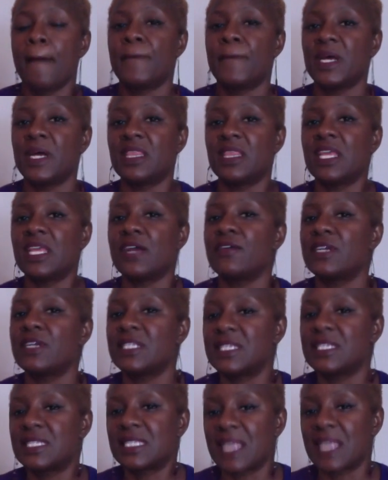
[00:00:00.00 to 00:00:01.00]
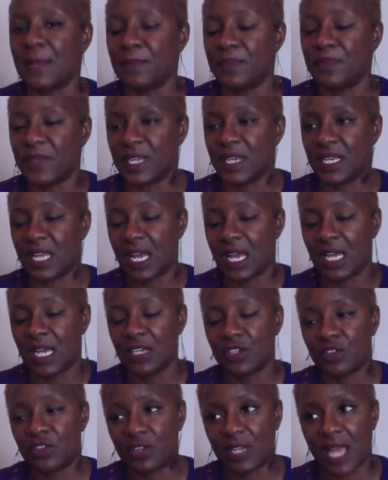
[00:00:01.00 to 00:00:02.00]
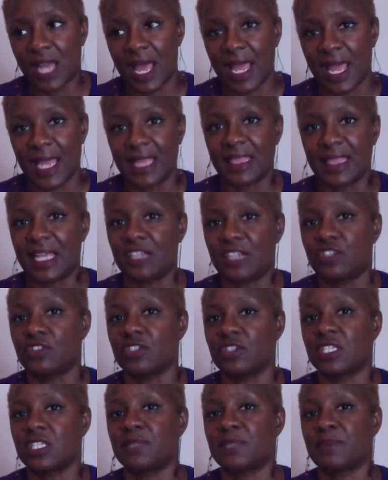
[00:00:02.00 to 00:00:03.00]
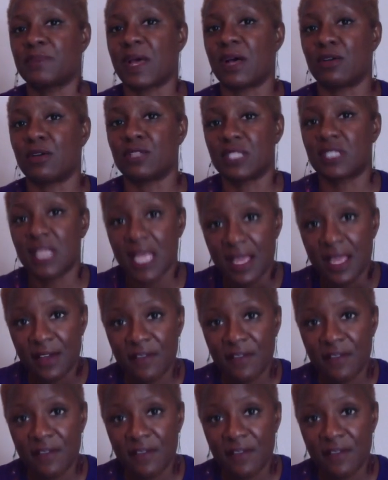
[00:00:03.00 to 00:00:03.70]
but there is something underlying that your spouse